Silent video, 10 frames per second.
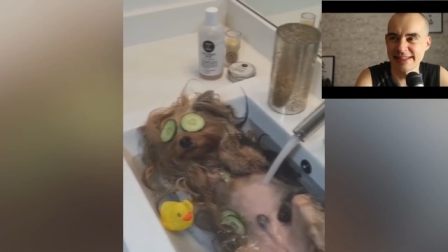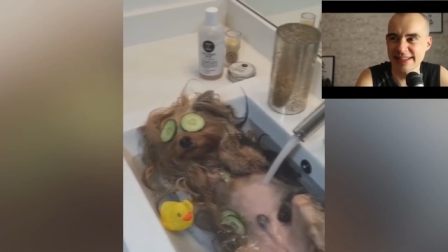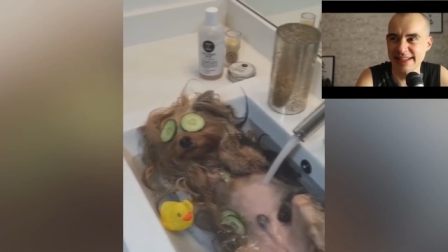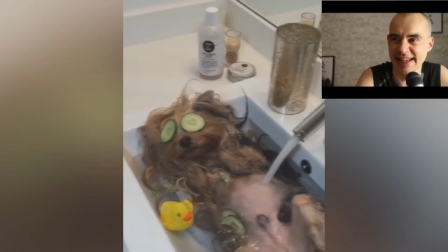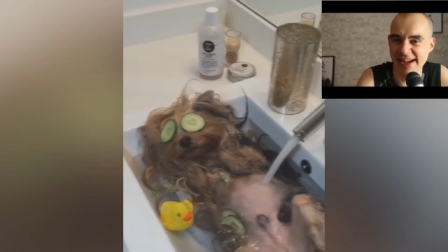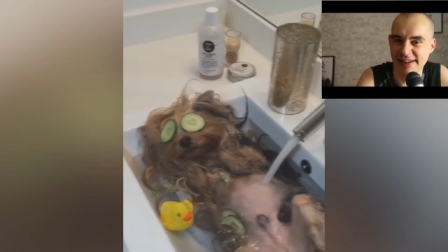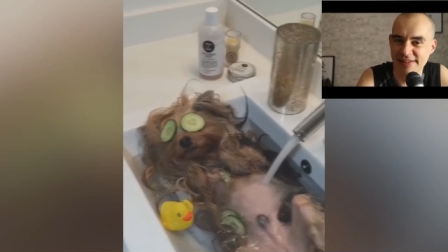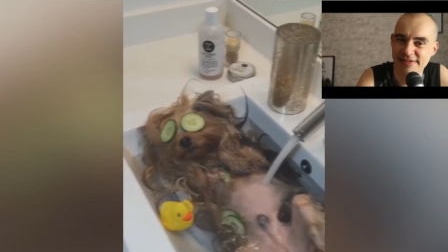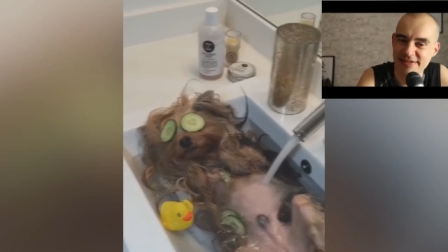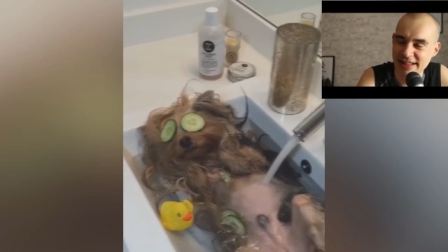is the
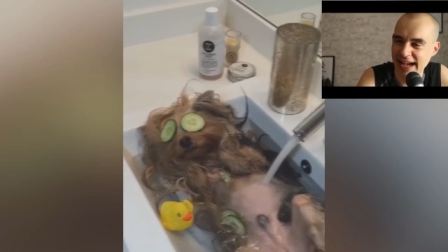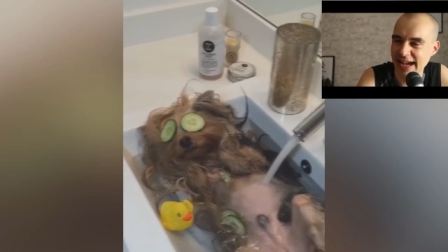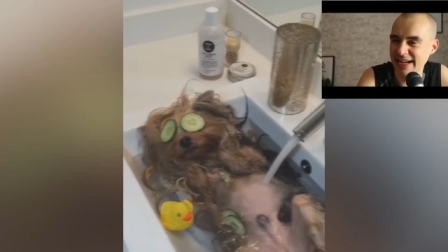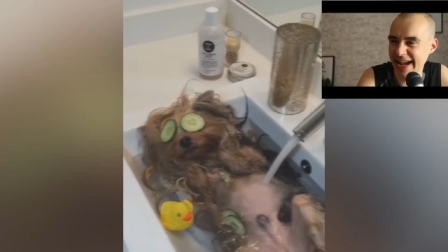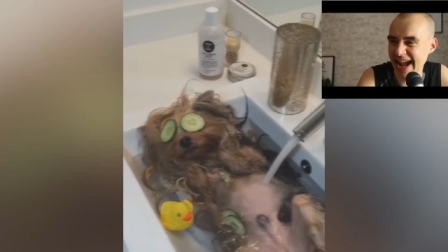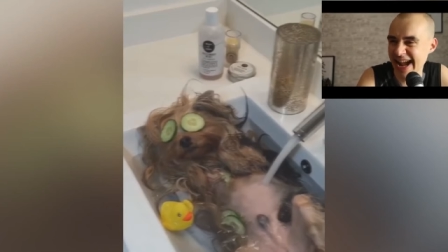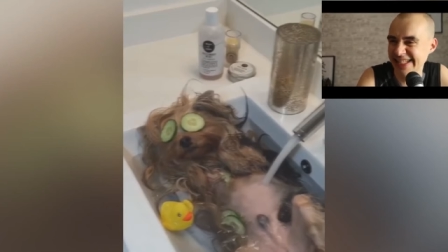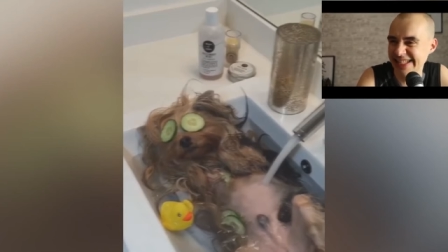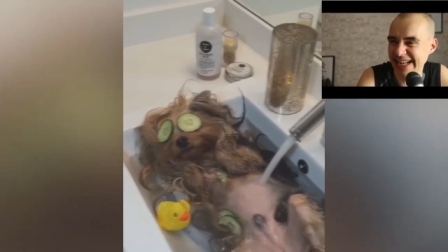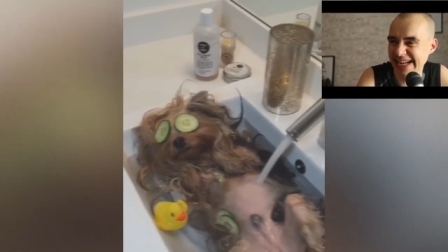life. Like
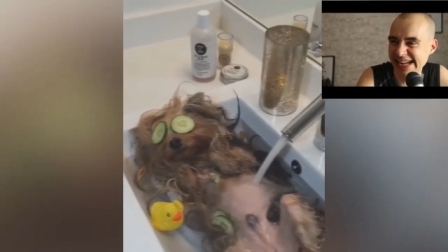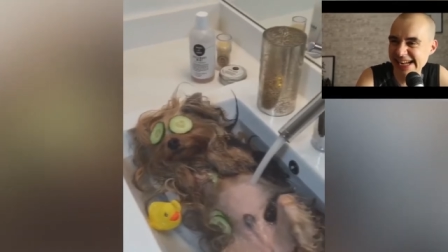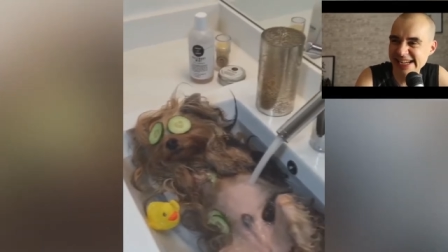gangster.